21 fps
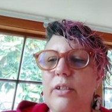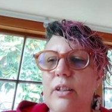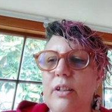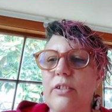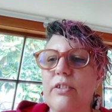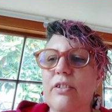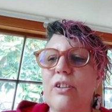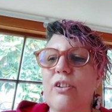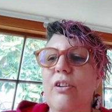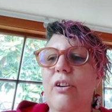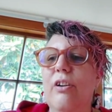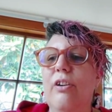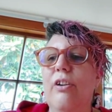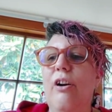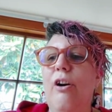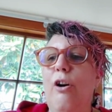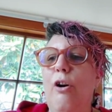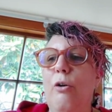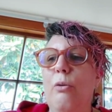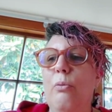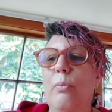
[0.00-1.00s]
He's a God
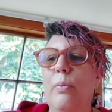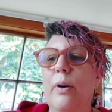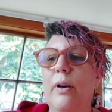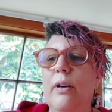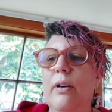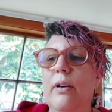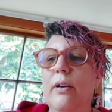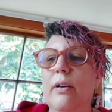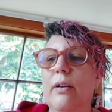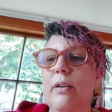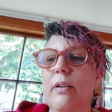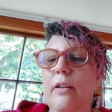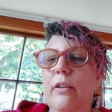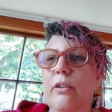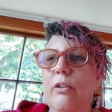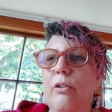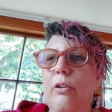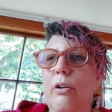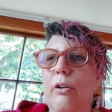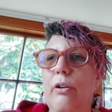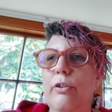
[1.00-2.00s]
of hope
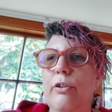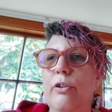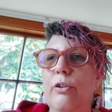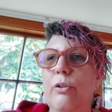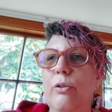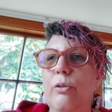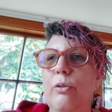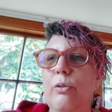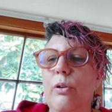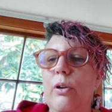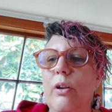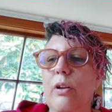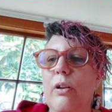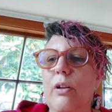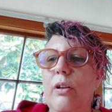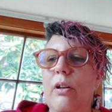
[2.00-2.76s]
and a God who